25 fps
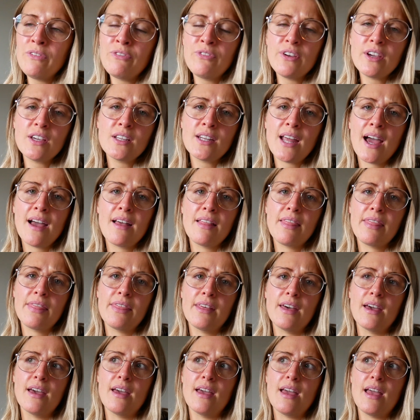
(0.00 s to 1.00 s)
figured out
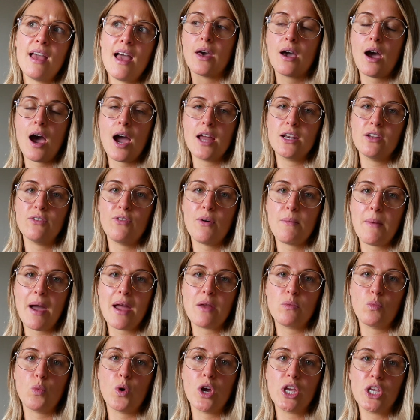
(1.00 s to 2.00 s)
that the kind of
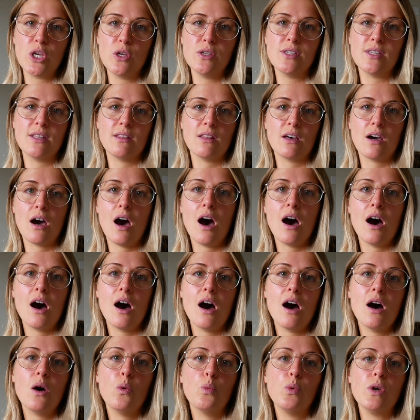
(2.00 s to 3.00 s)
amount we're using the
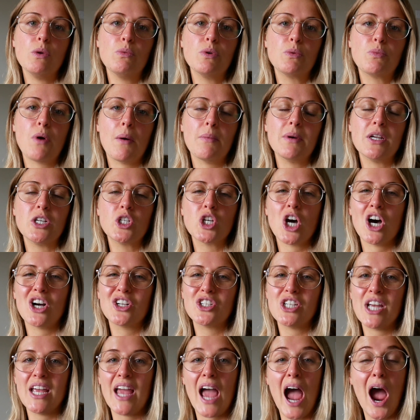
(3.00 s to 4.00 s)
car, we would probably
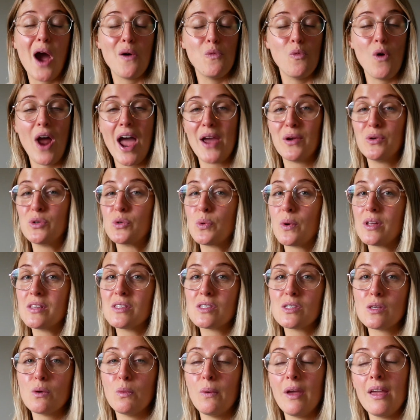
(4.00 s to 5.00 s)
charge it around
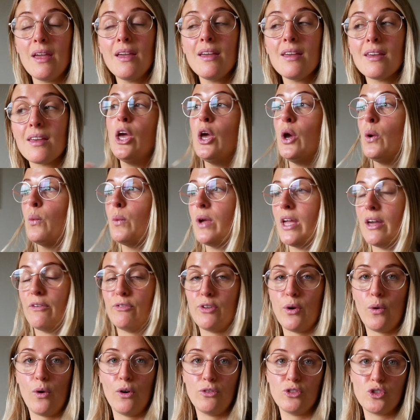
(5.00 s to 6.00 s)
once a week. We have
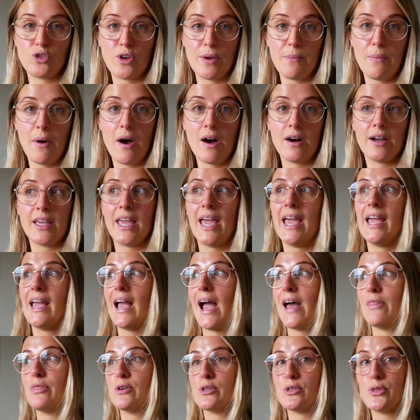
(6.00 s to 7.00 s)
no off-street parking
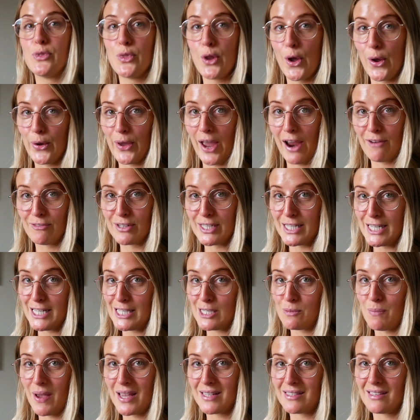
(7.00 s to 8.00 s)
and there's no
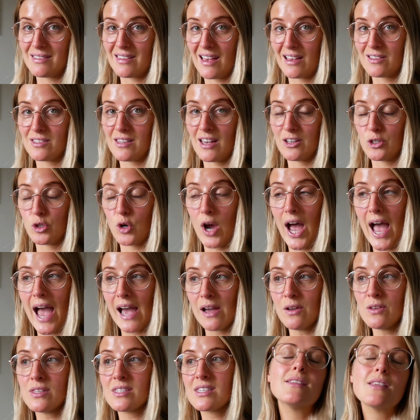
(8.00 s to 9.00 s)
guaranteed spaces outside your
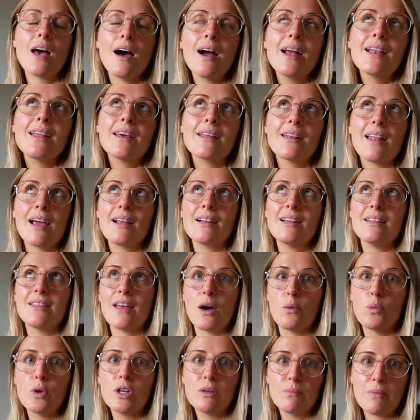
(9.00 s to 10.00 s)
house. It's highly unlikely
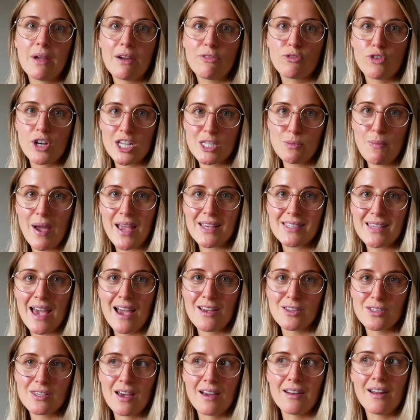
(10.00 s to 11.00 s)
there wouldn't be a free space
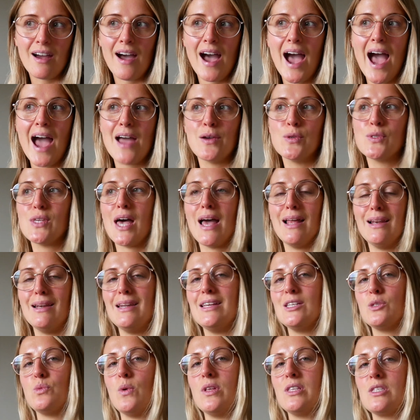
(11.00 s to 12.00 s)
outside our house at
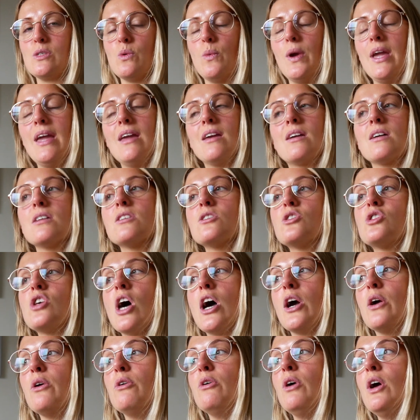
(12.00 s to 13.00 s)
least once a week.
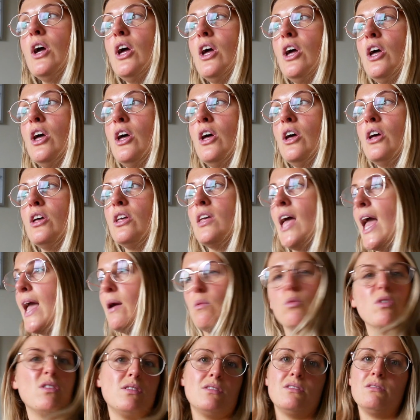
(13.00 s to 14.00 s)
So
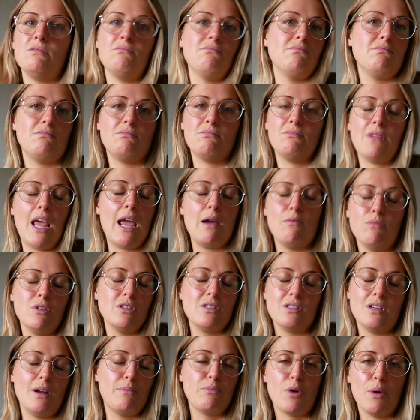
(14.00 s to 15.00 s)
it wasn't
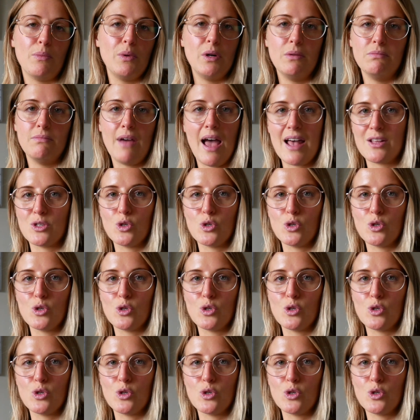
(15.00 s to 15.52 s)
a problem at